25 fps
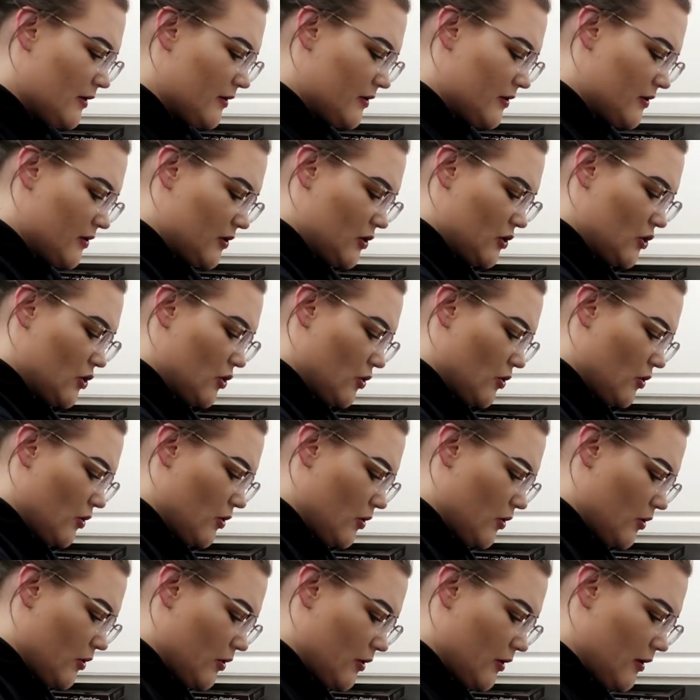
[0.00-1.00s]

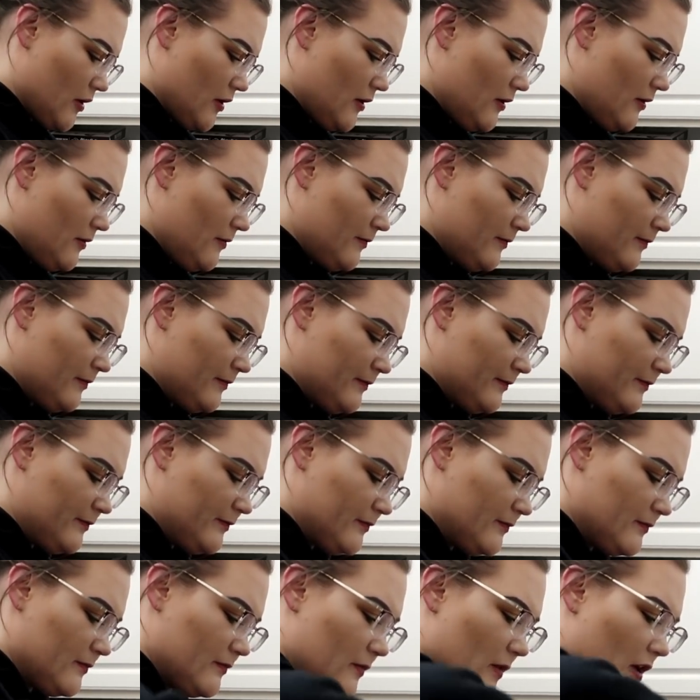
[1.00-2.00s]
Stir.
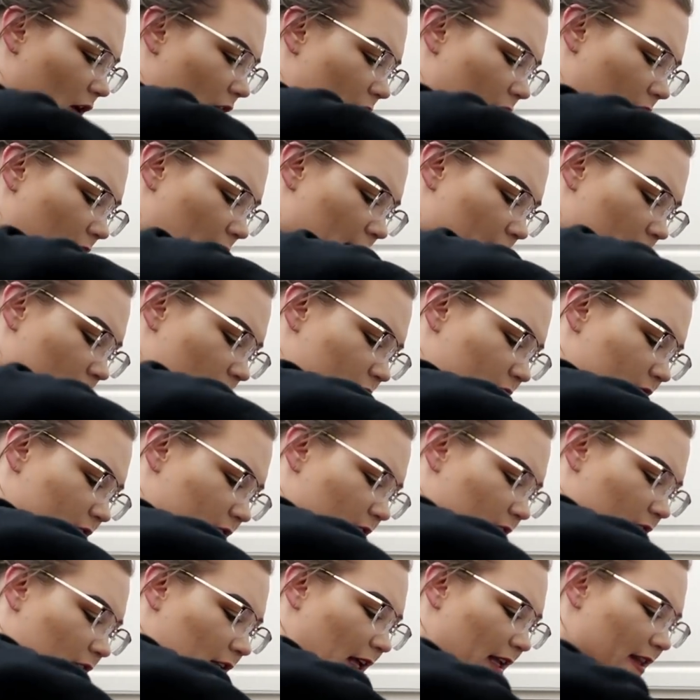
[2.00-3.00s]
Okay, we're
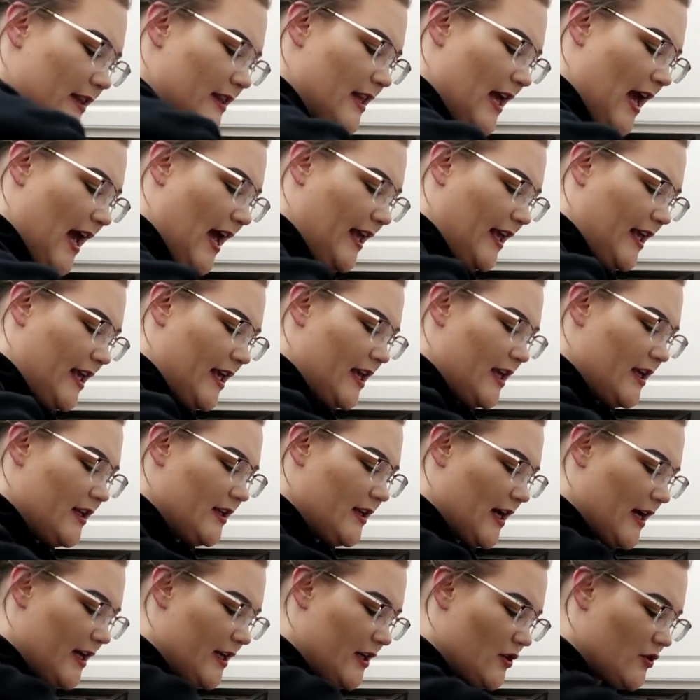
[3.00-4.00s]
just gonna let that
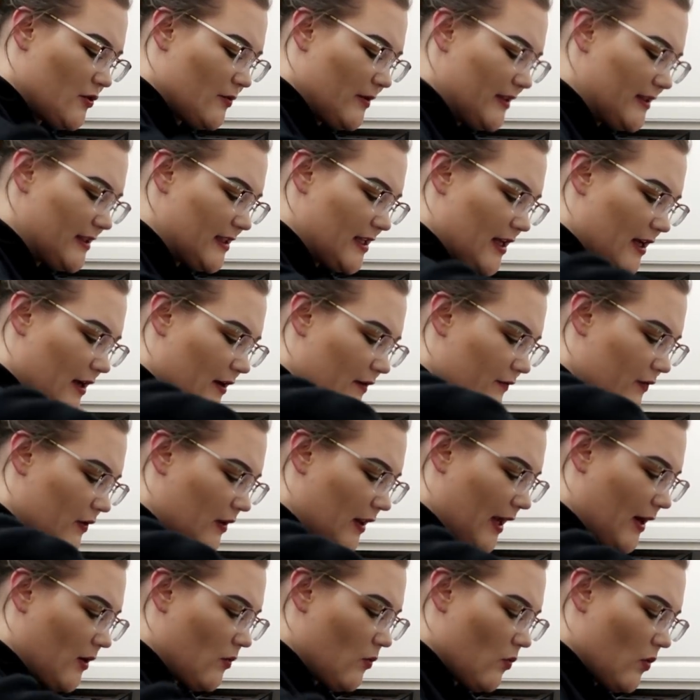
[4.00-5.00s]
heat kind of do its thing for
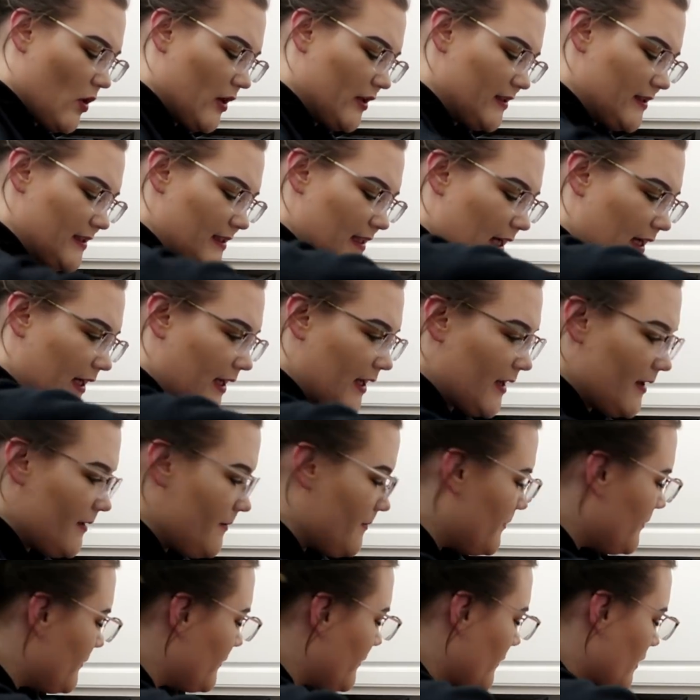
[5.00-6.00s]
like one
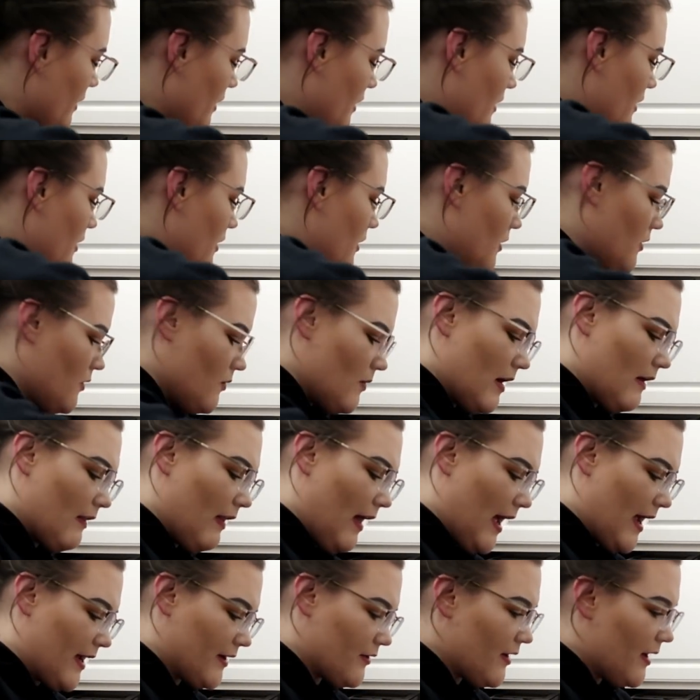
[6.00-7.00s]
second
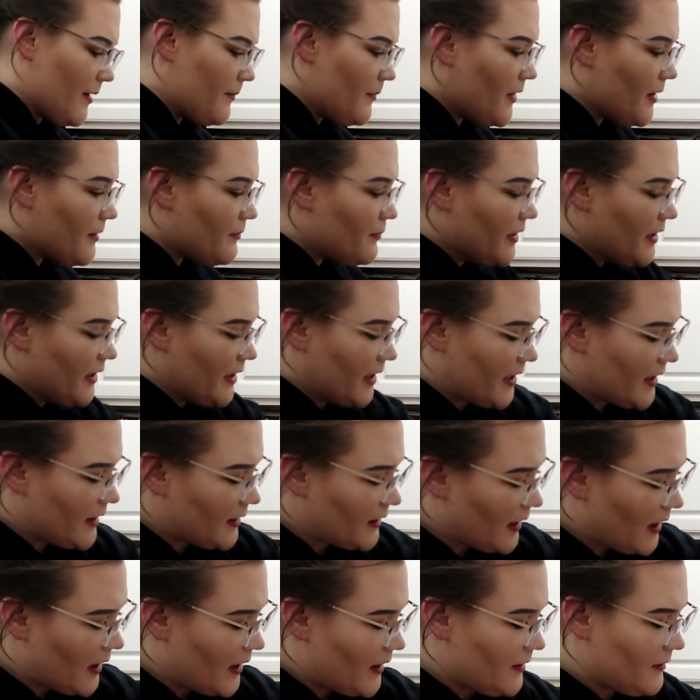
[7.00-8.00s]
while I grab the
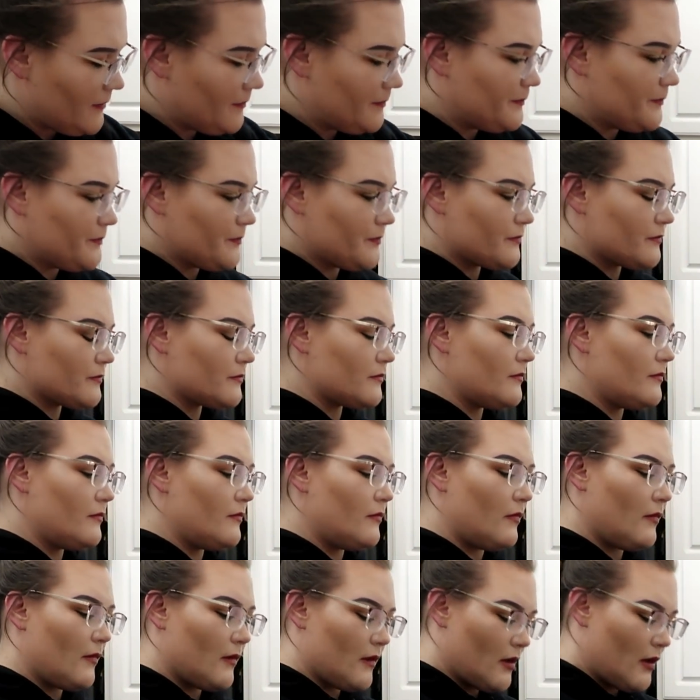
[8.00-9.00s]
vanilla.
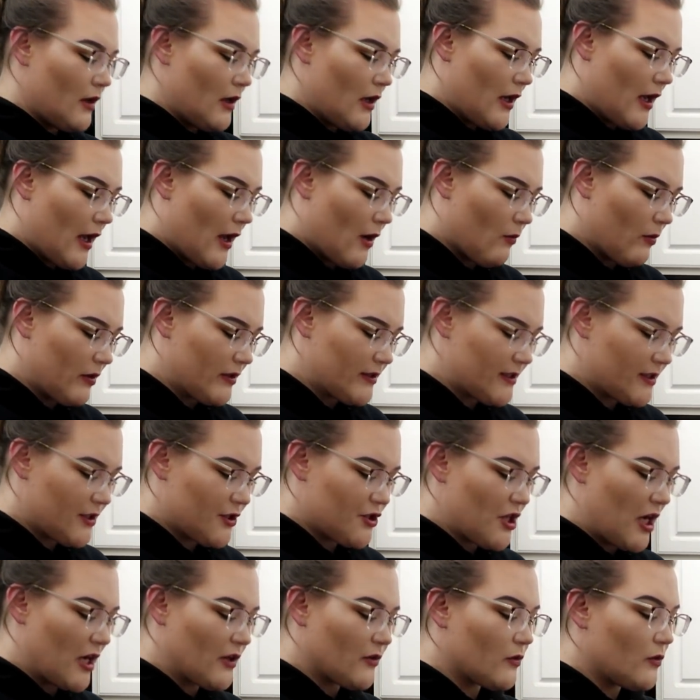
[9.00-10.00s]
And what's
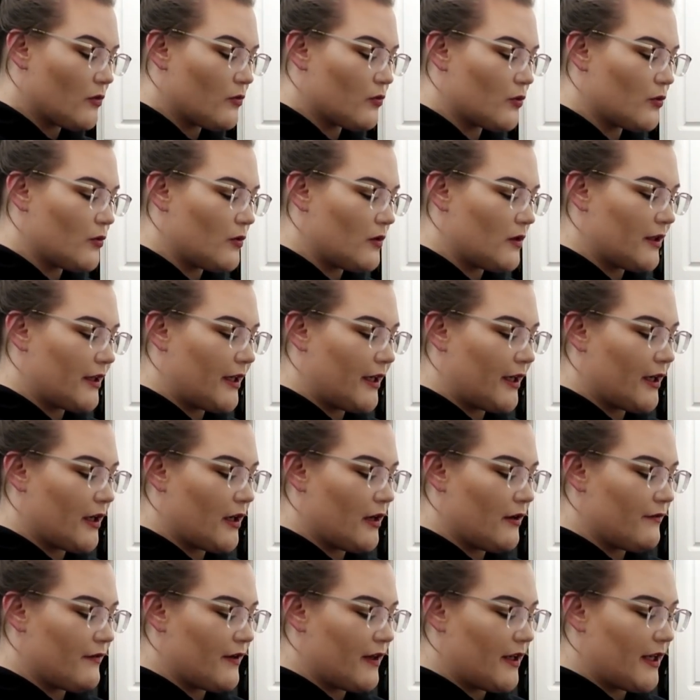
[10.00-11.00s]
the general rule
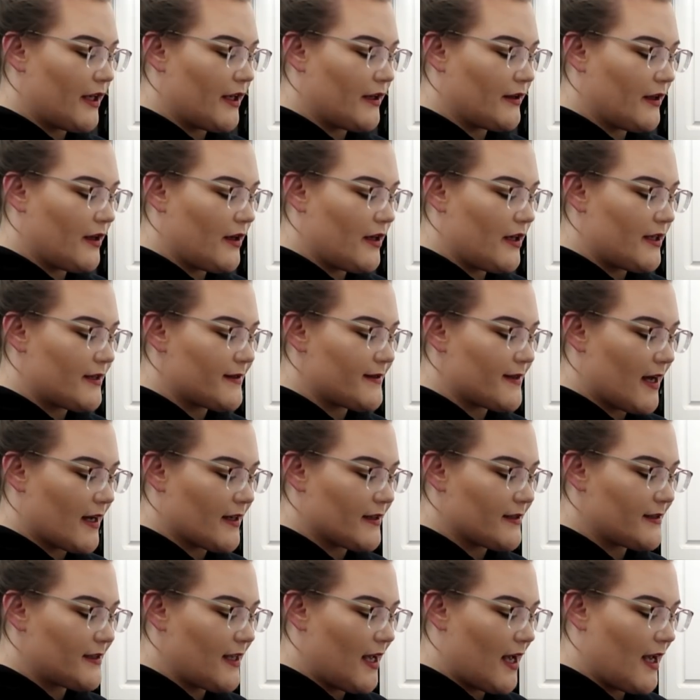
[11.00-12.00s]
here? Vanilla is
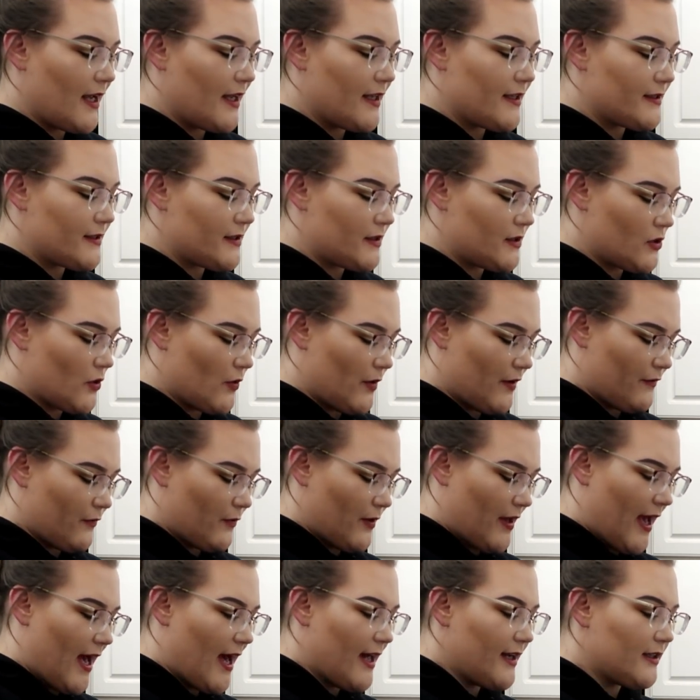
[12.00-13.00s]
not a science, so if
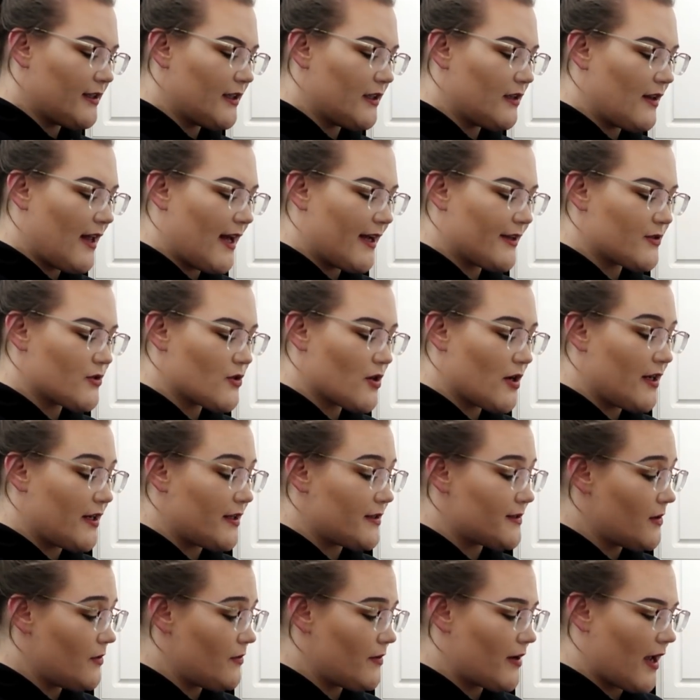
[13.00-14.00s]
we add a little extra,
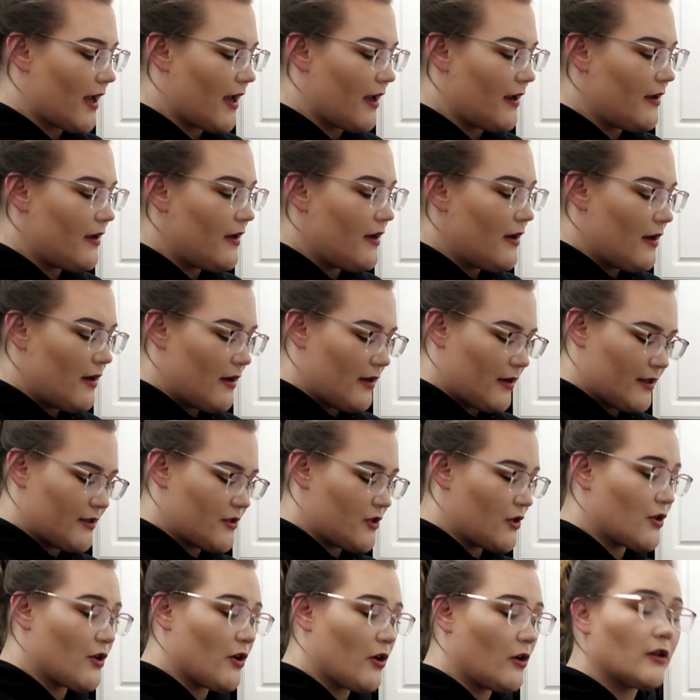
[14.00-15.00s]
it's okay,
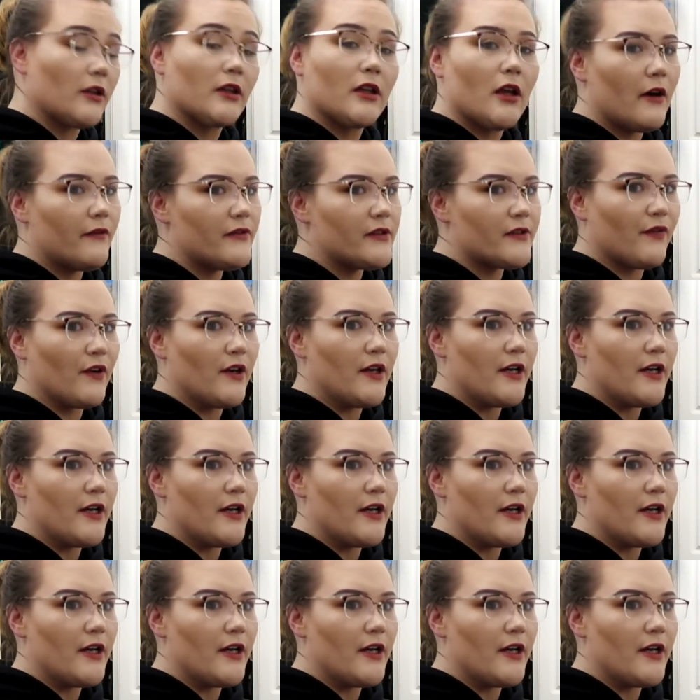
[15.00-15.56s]
because your girl loves